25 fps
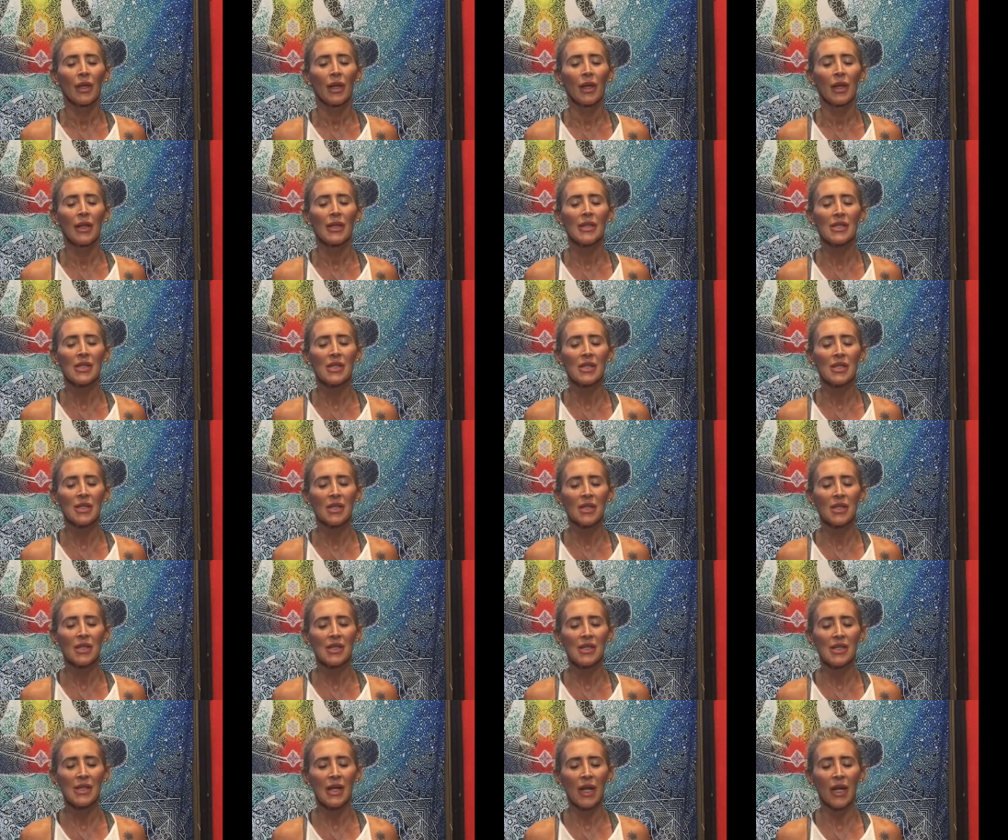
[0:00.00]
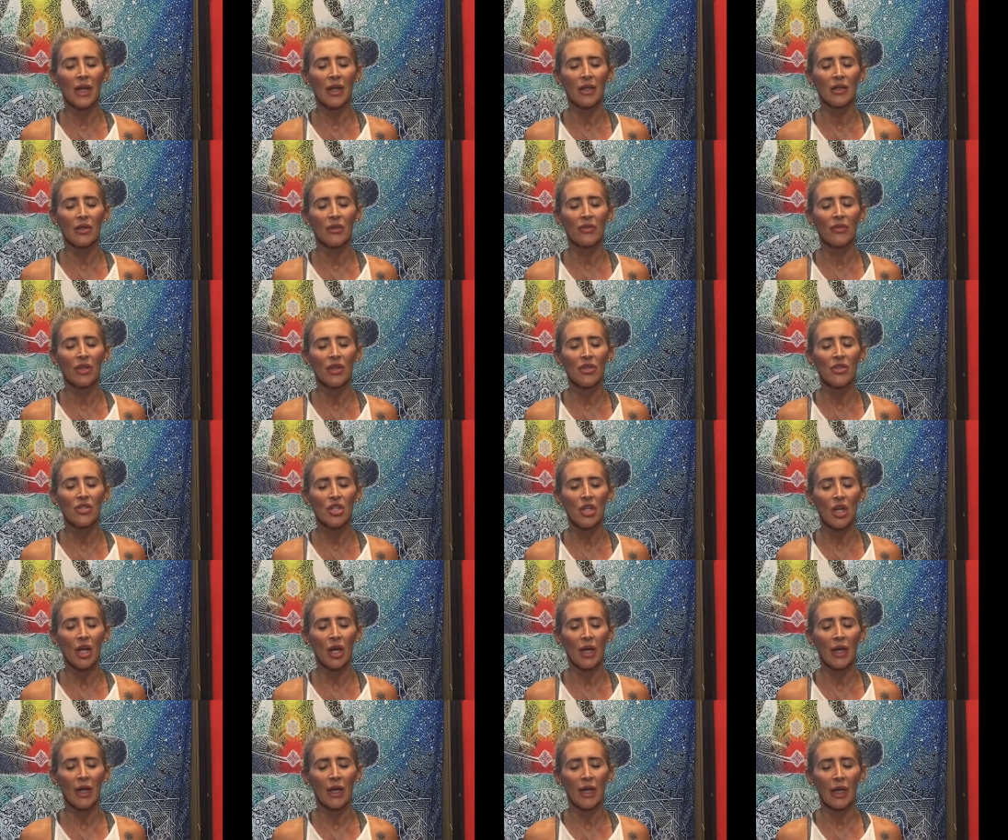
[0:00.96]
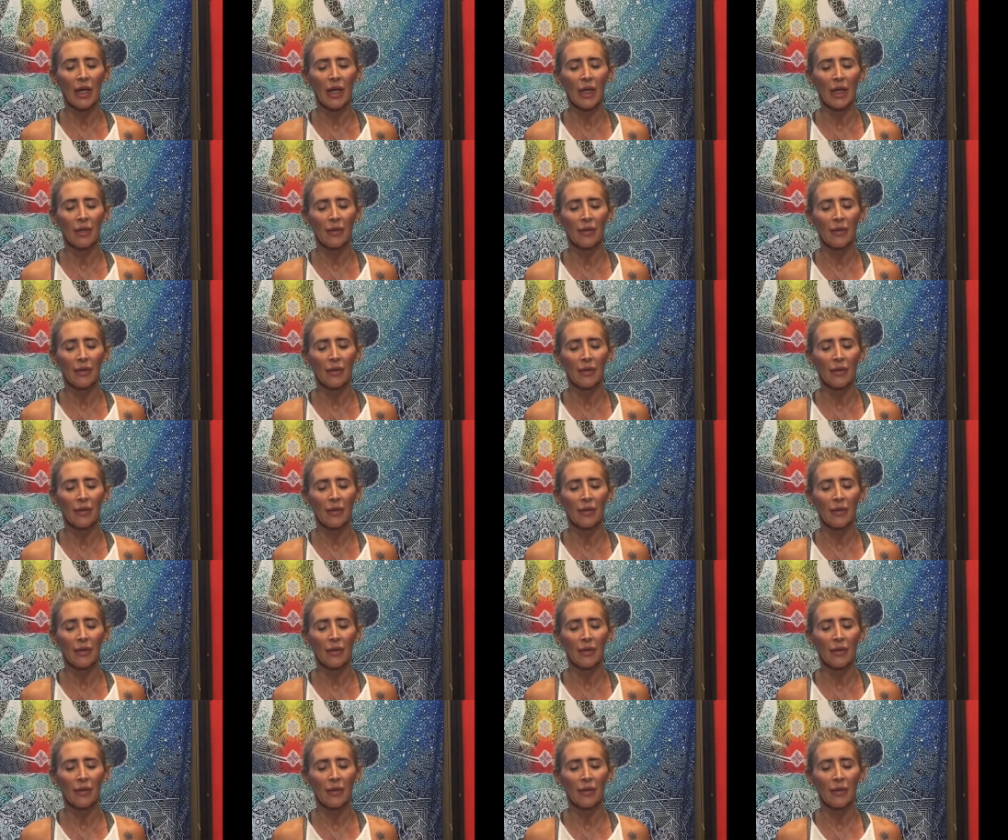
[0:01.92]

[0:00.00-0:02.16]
Listen to the sound of Ujjayi.